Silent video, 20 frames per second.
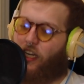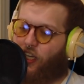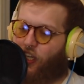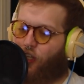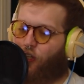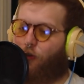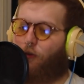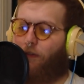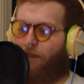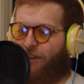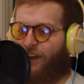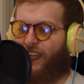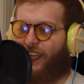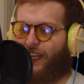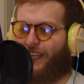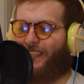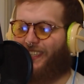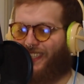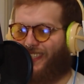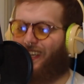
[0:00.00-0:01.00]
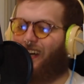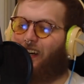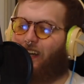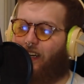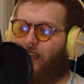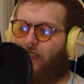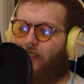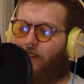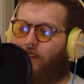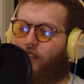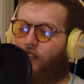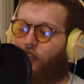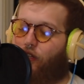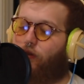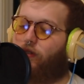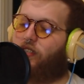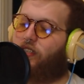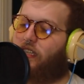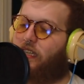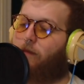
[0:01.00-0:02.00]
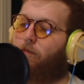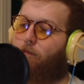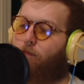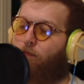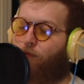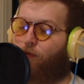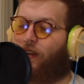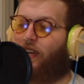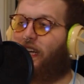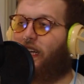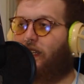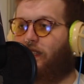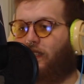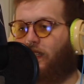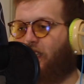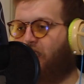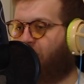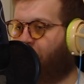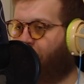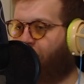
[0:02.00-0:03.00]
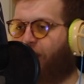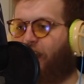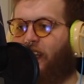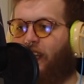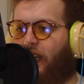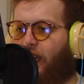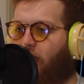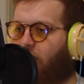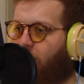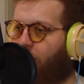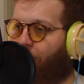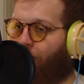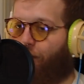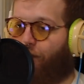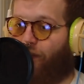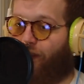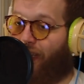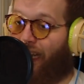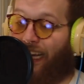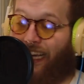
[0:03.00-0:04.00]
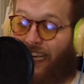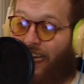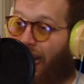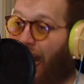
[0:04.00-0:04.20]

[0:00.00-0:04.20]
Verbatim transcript: you feeling stuck usually breeds these feelings of you know, like